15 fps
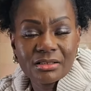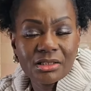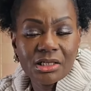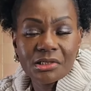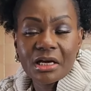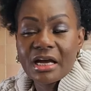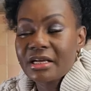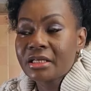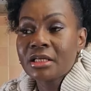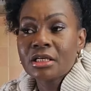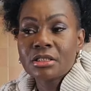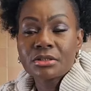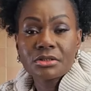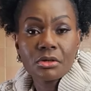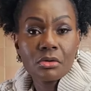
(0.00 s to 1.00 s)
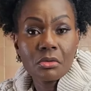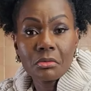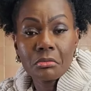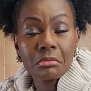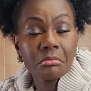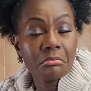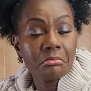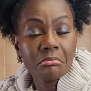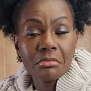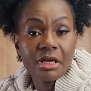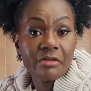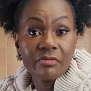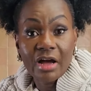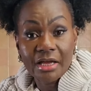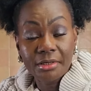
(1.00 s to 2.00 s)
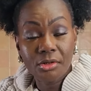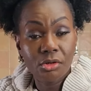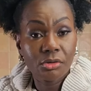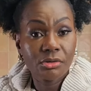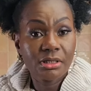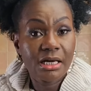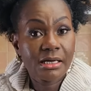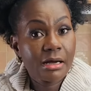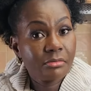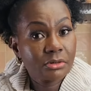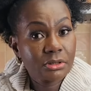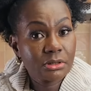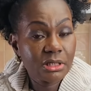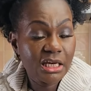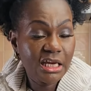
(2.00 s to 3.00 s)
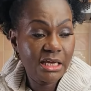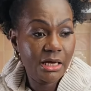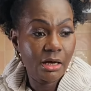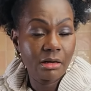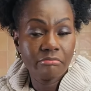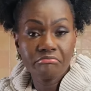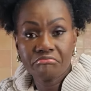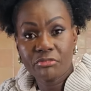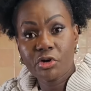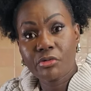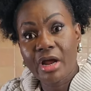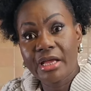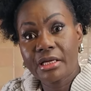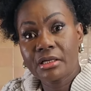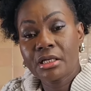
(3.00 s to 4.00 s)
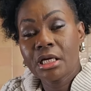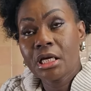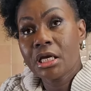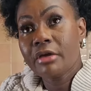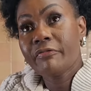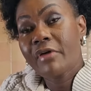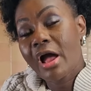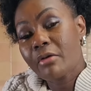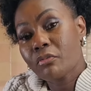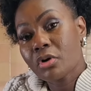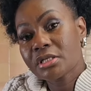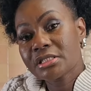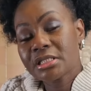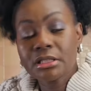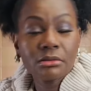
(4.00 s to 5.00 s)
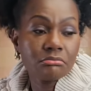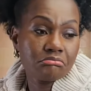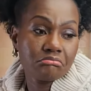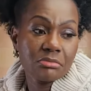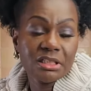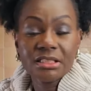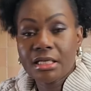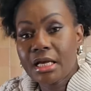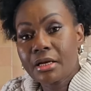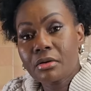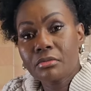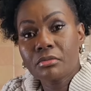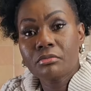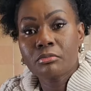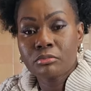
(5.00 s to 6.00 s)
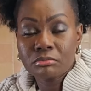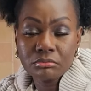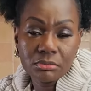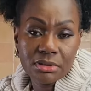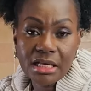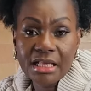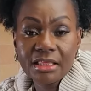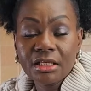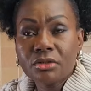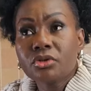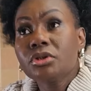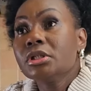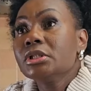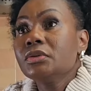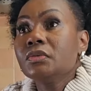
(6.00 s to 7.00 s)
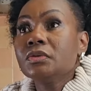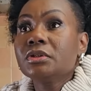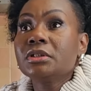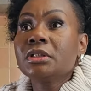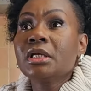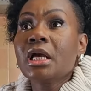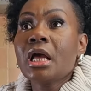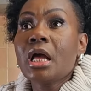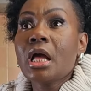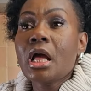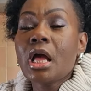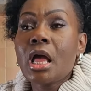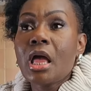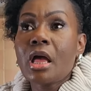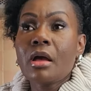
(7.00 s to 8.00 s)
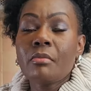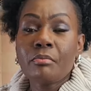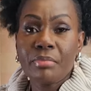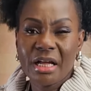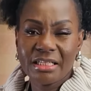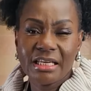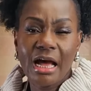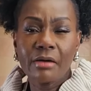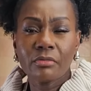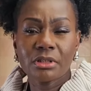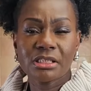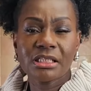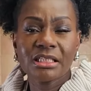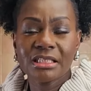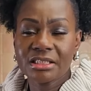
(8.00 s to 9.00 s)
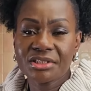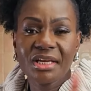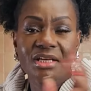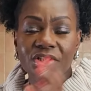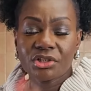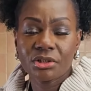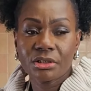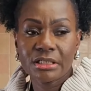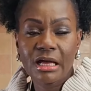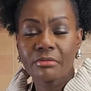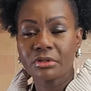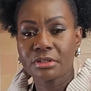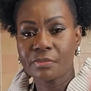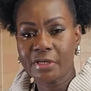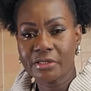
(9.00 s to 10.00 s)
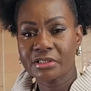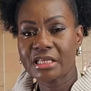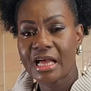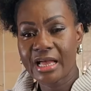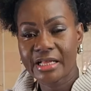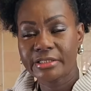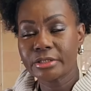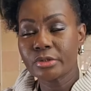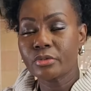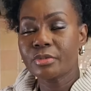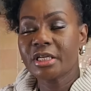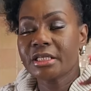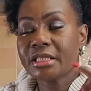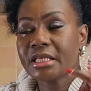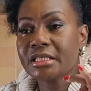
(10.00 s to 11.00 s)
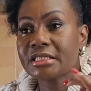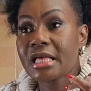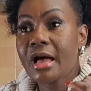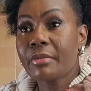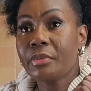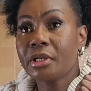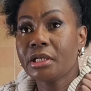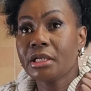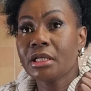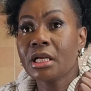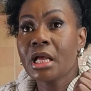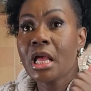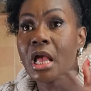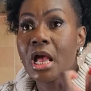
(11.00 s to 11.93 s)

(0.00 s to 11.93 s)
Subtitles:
Okay, so if I could and I was here, great. If I wasn't, it's like nothing to lose. But that wasn't intentional. That was because I had so many things happening.